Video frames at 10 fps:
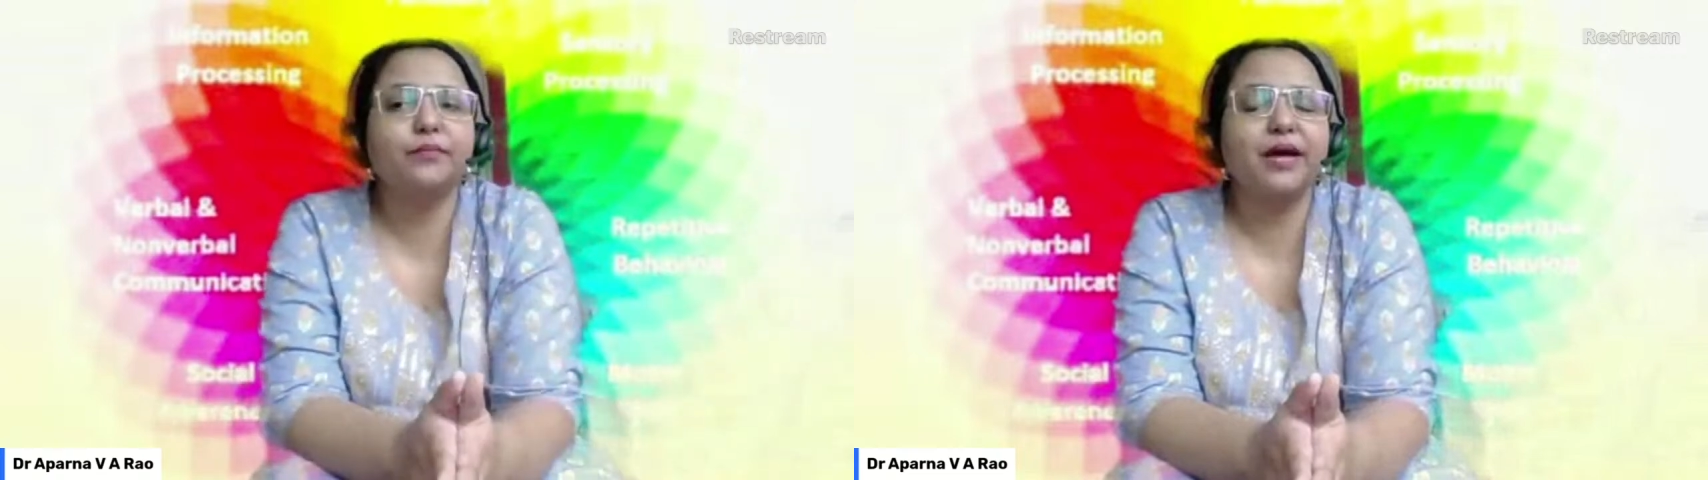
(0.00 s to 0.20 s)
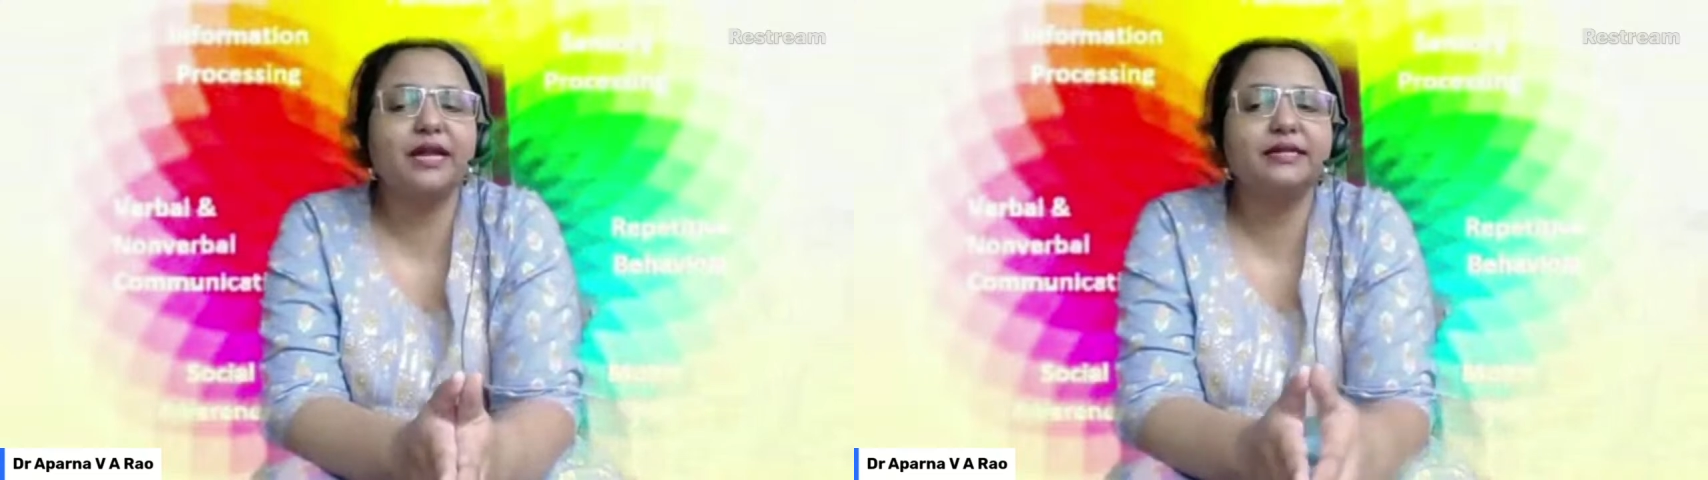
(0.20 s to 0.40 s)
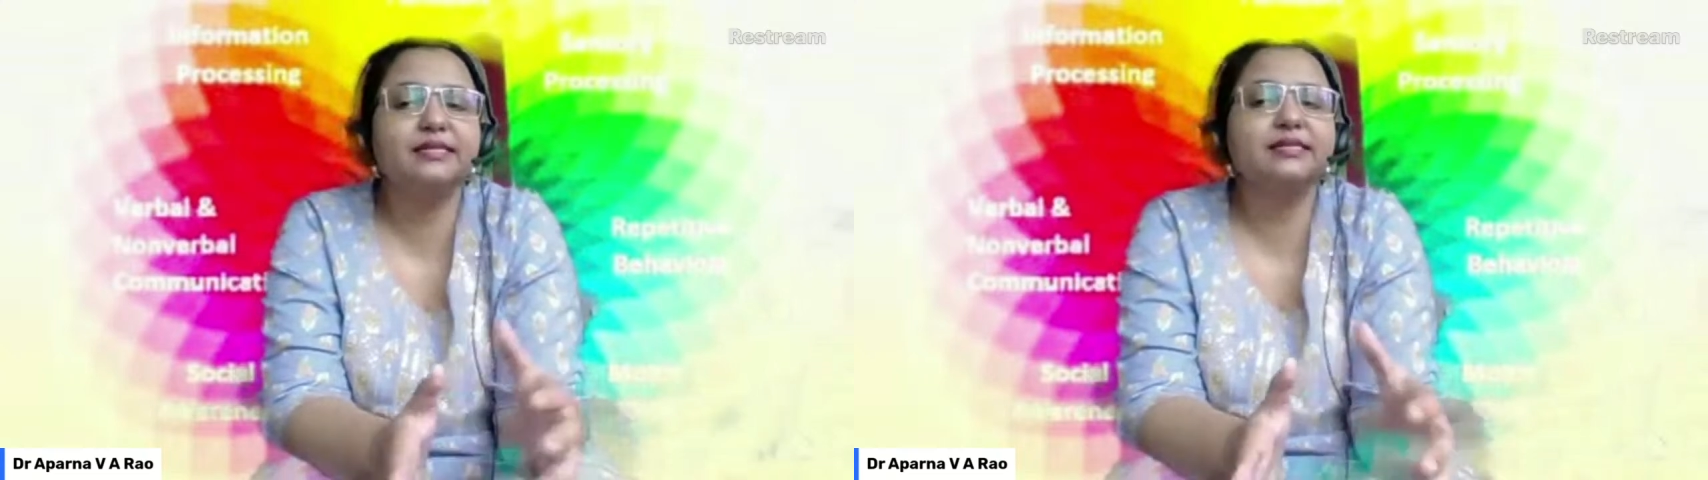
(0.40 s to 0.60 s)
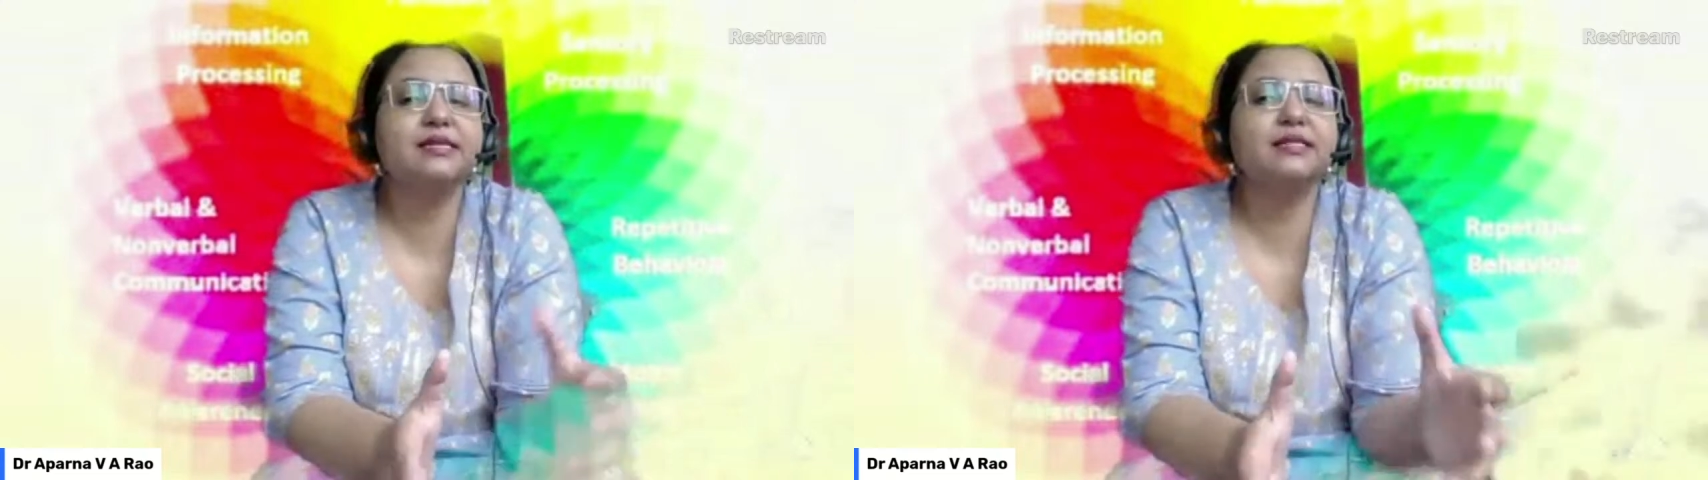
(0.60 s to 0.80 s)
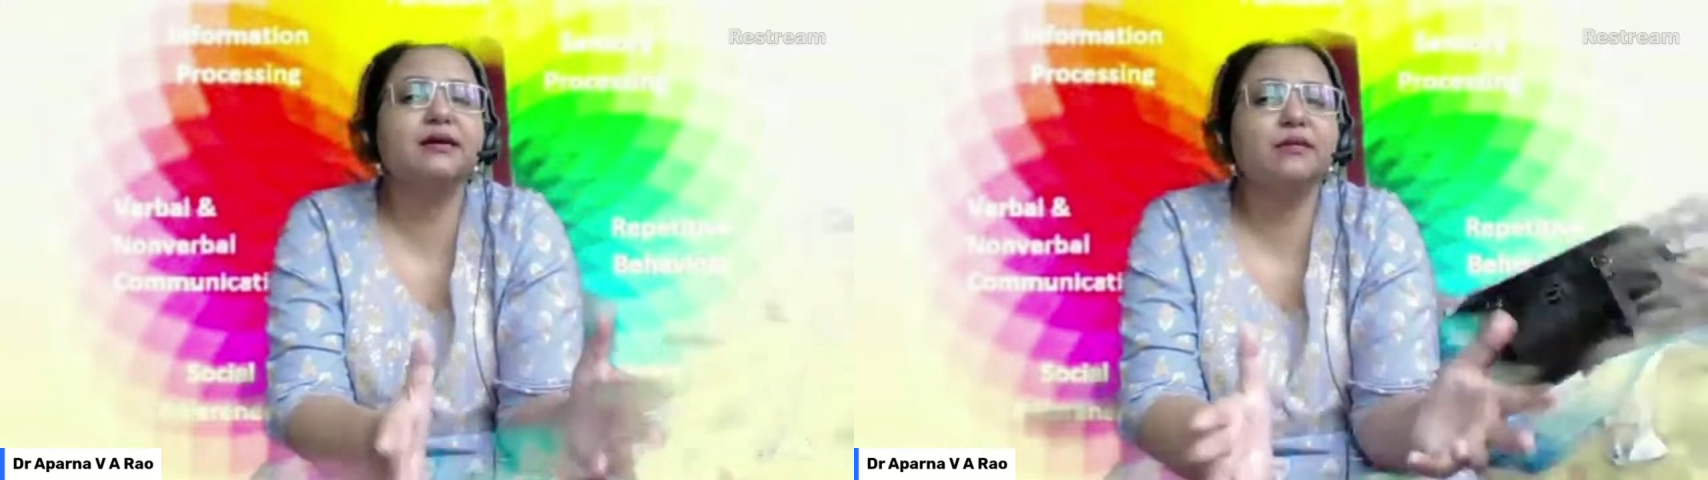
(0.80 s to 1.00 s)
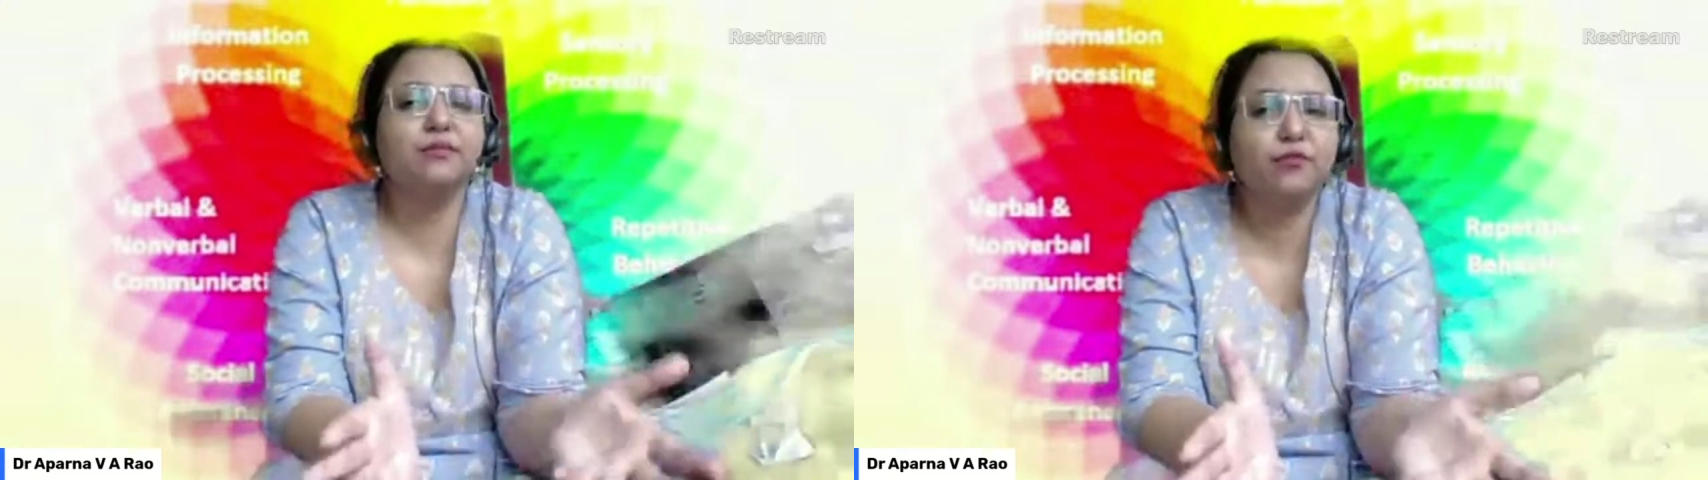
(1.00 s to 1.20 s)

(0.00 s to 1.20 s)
the abnormalities